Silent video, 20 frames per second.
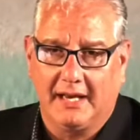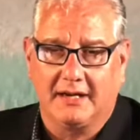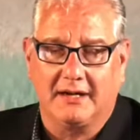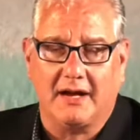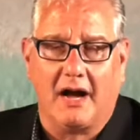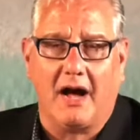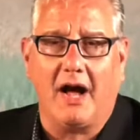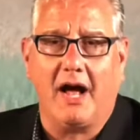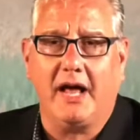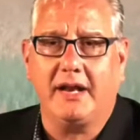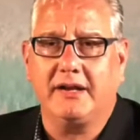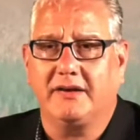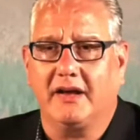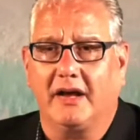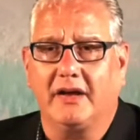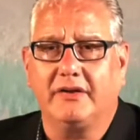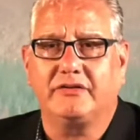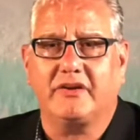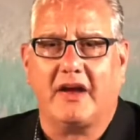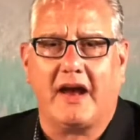God
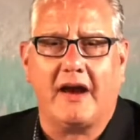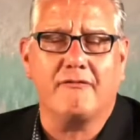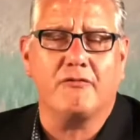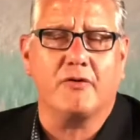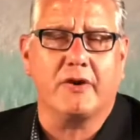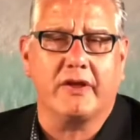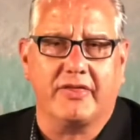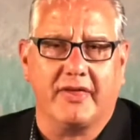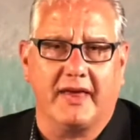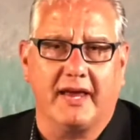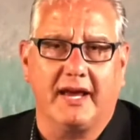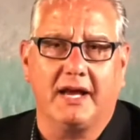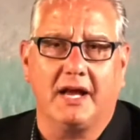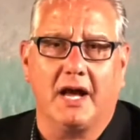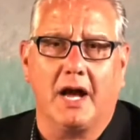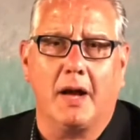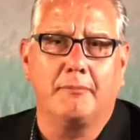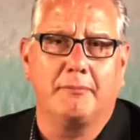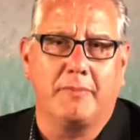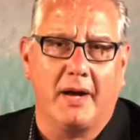does
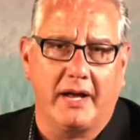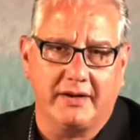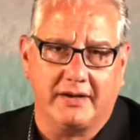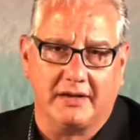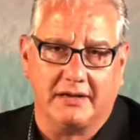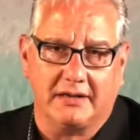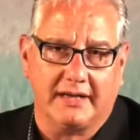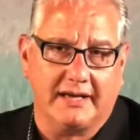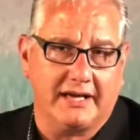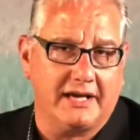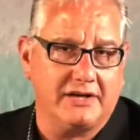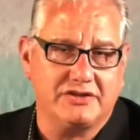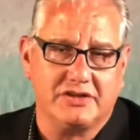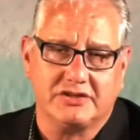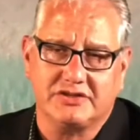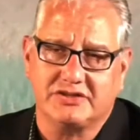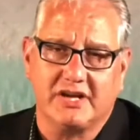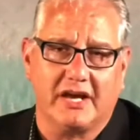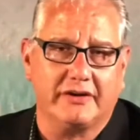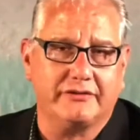everything abundantly. He
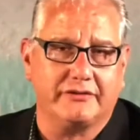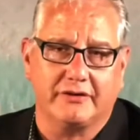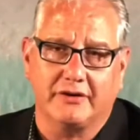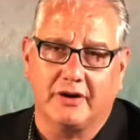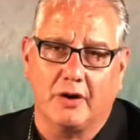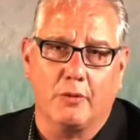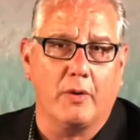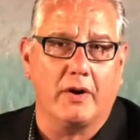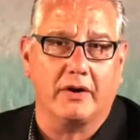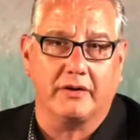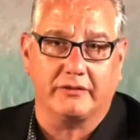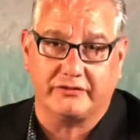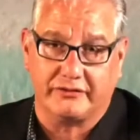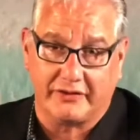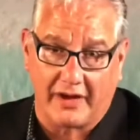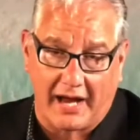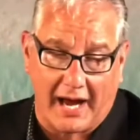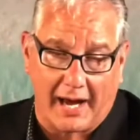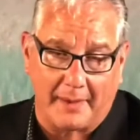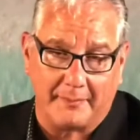just doesn't know where to
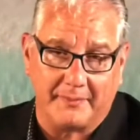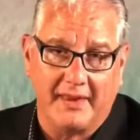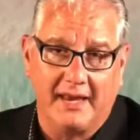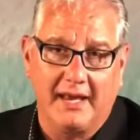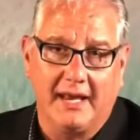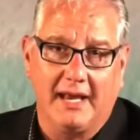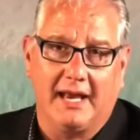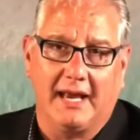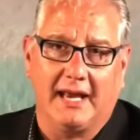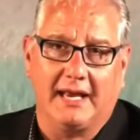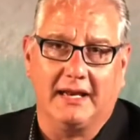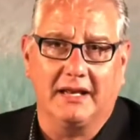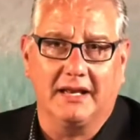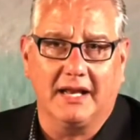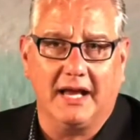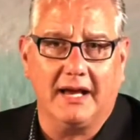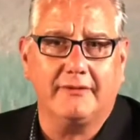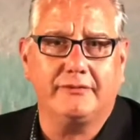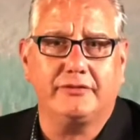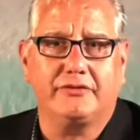stop. He
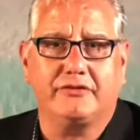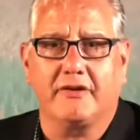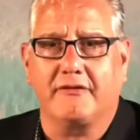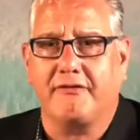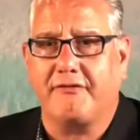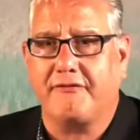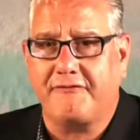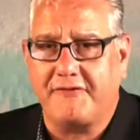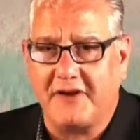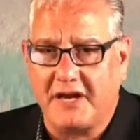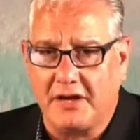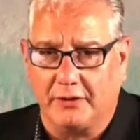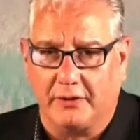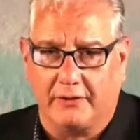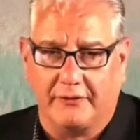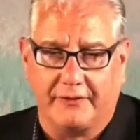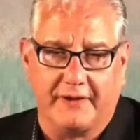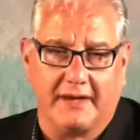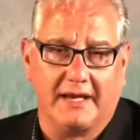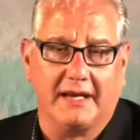loves to
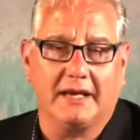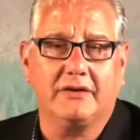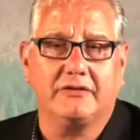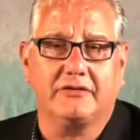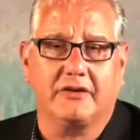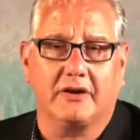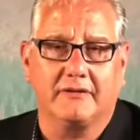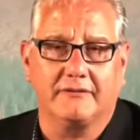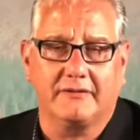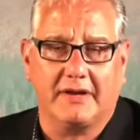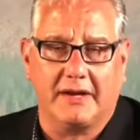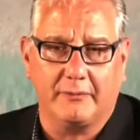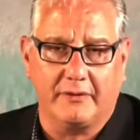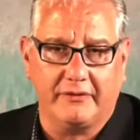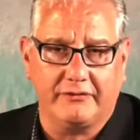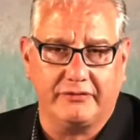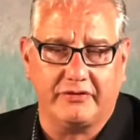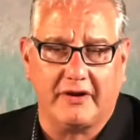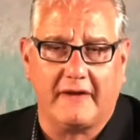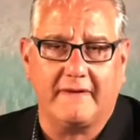fill things, and
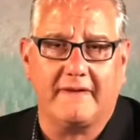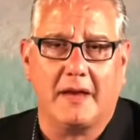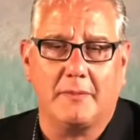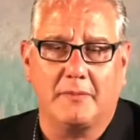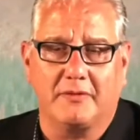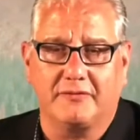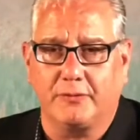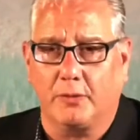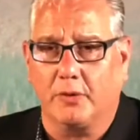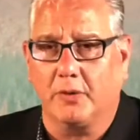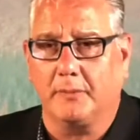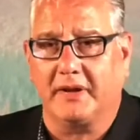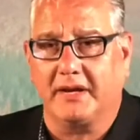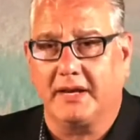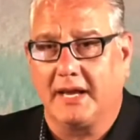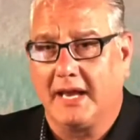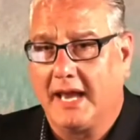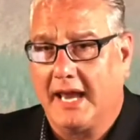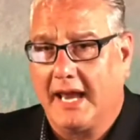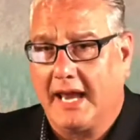we've said that before,
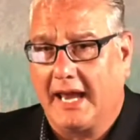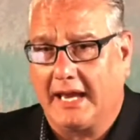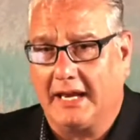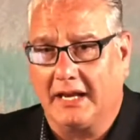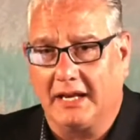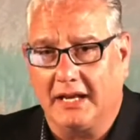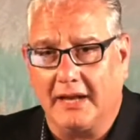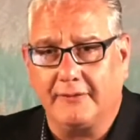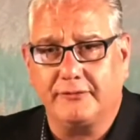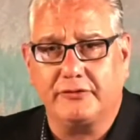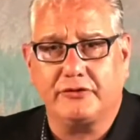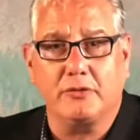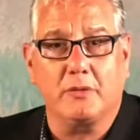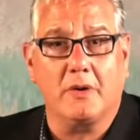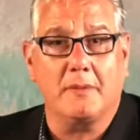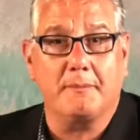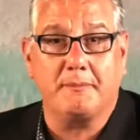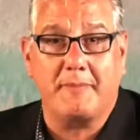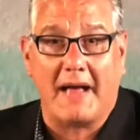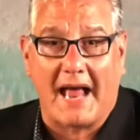but He loves
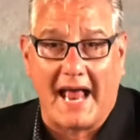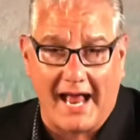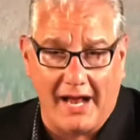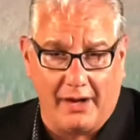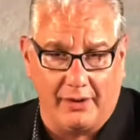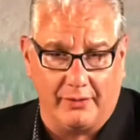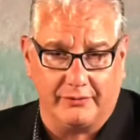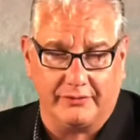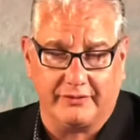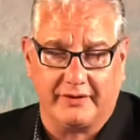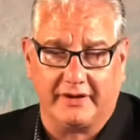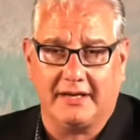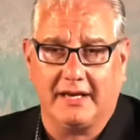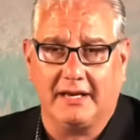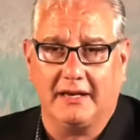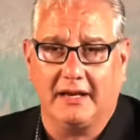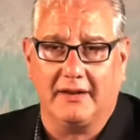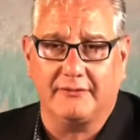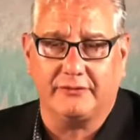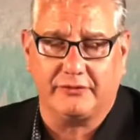to abound, and
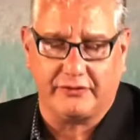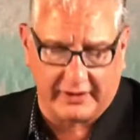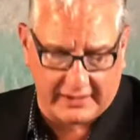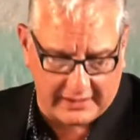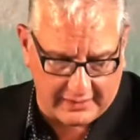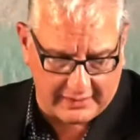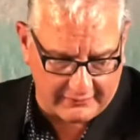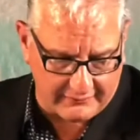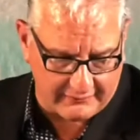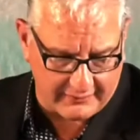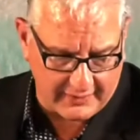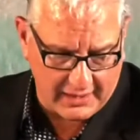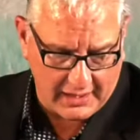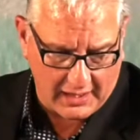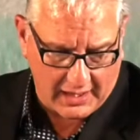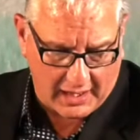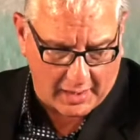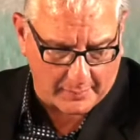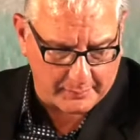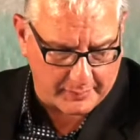He loves to give
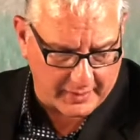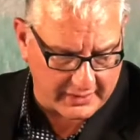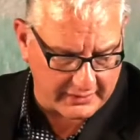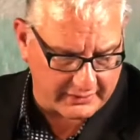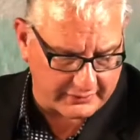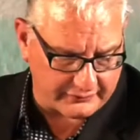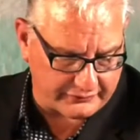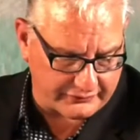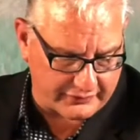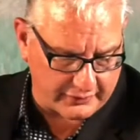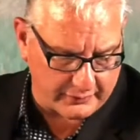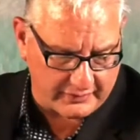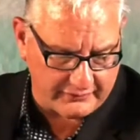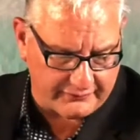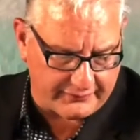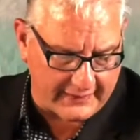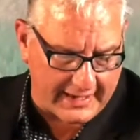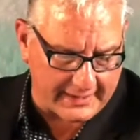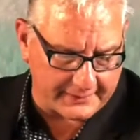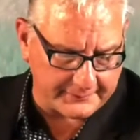abundance to. In
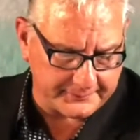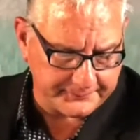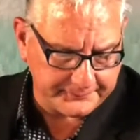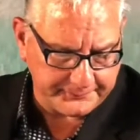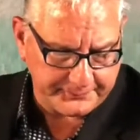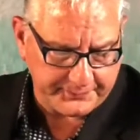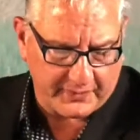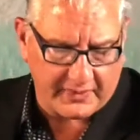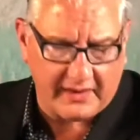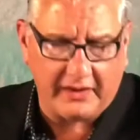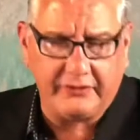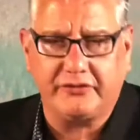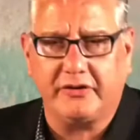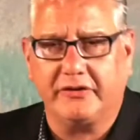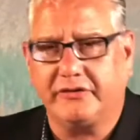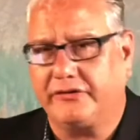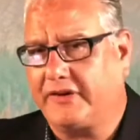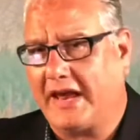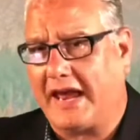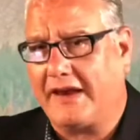fact, this
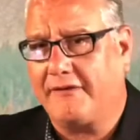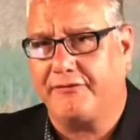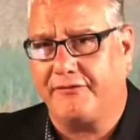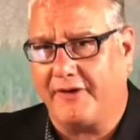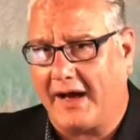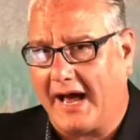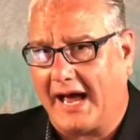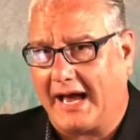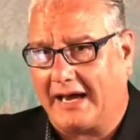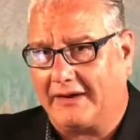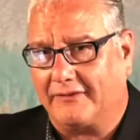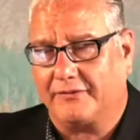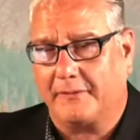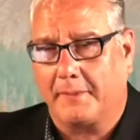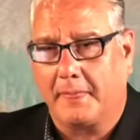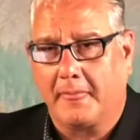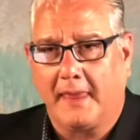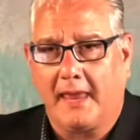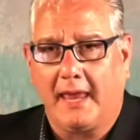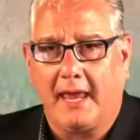is day 5,
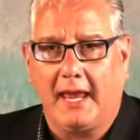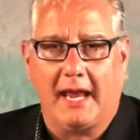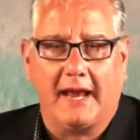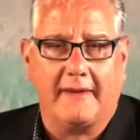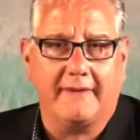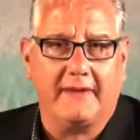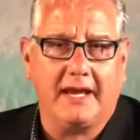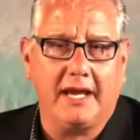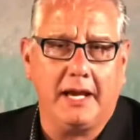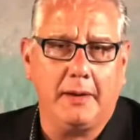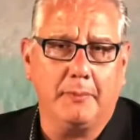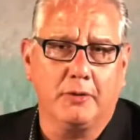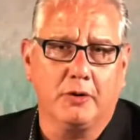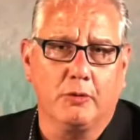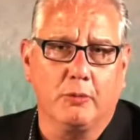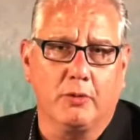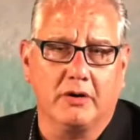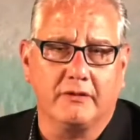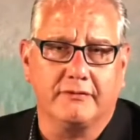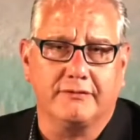and the
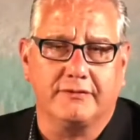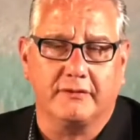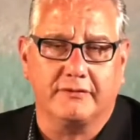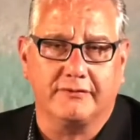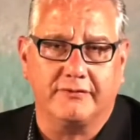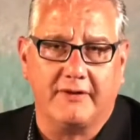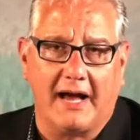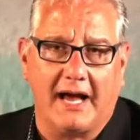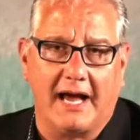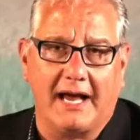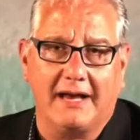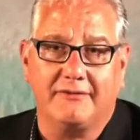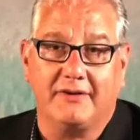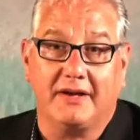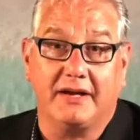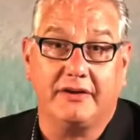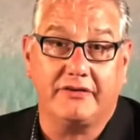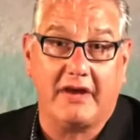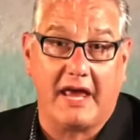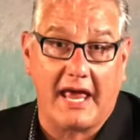Hebrew word for 5
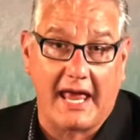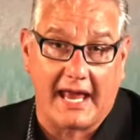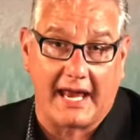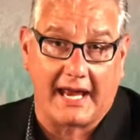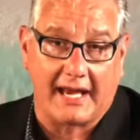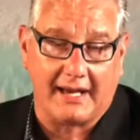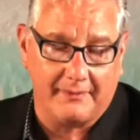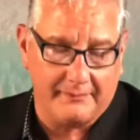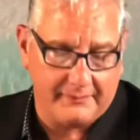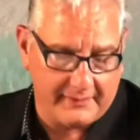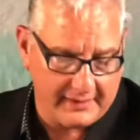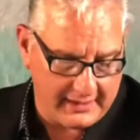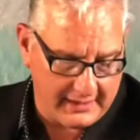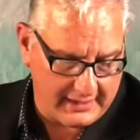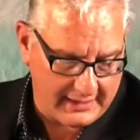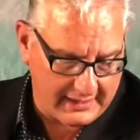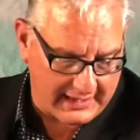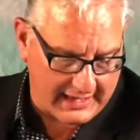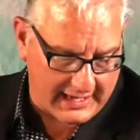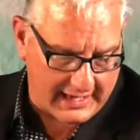is hey,
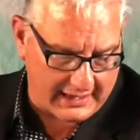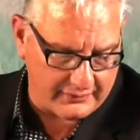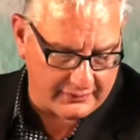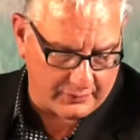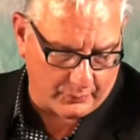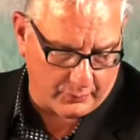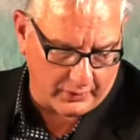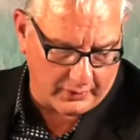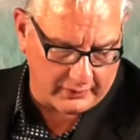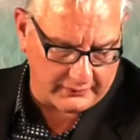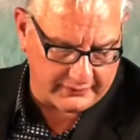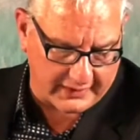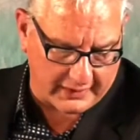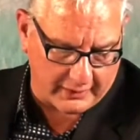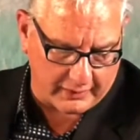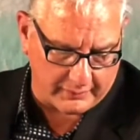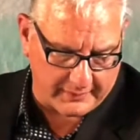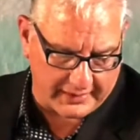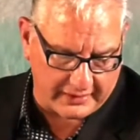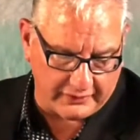and the word
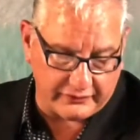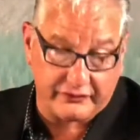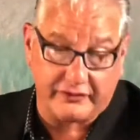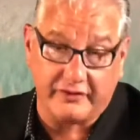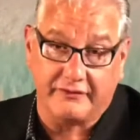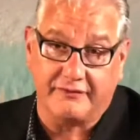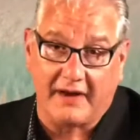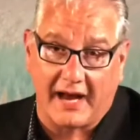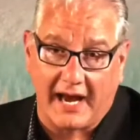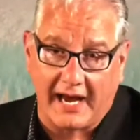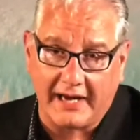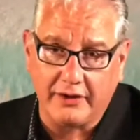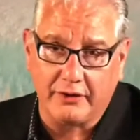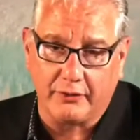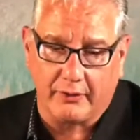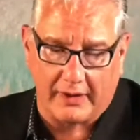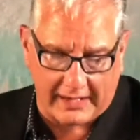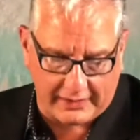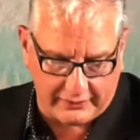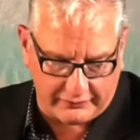there means divine
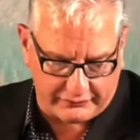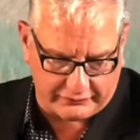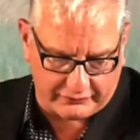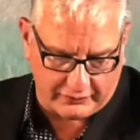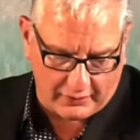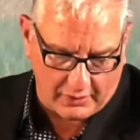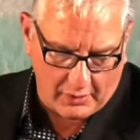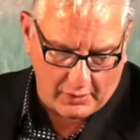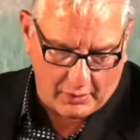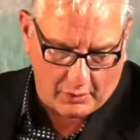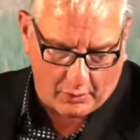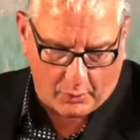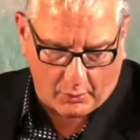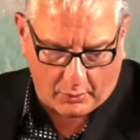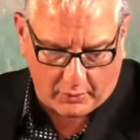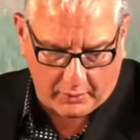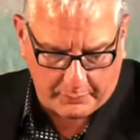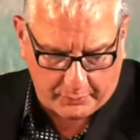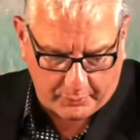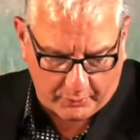grace
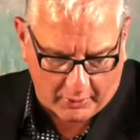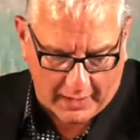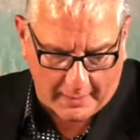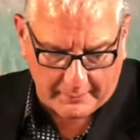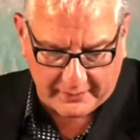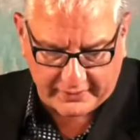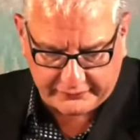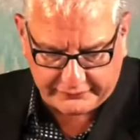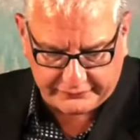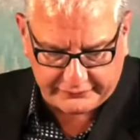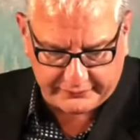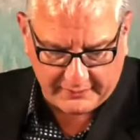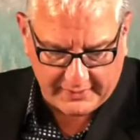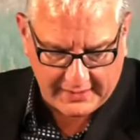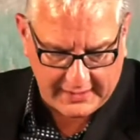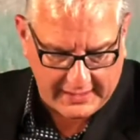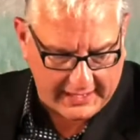or promise.